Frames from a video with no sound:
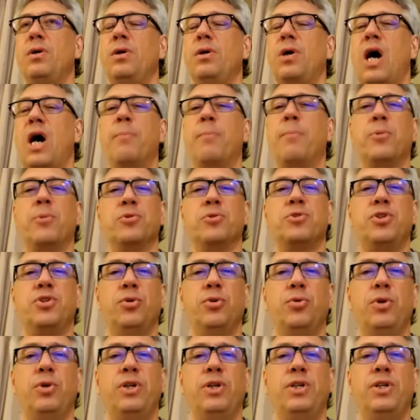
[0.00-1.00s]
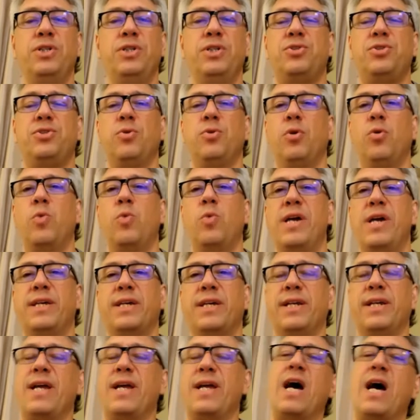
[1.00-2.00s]
Opportunities to
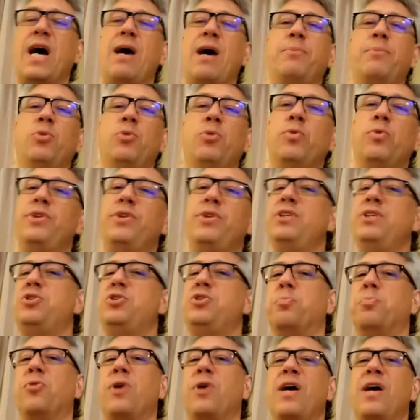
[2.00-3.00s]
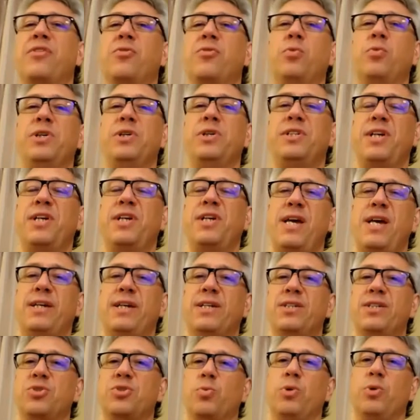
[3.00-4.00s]
awaken happen with each breath we take
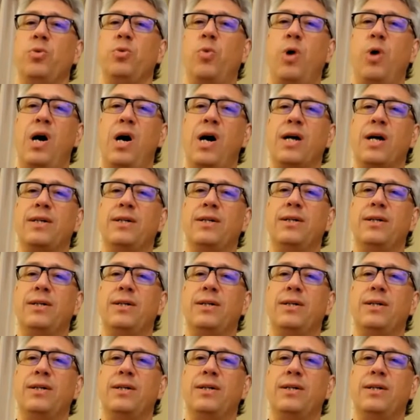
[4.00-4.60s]
as we walk.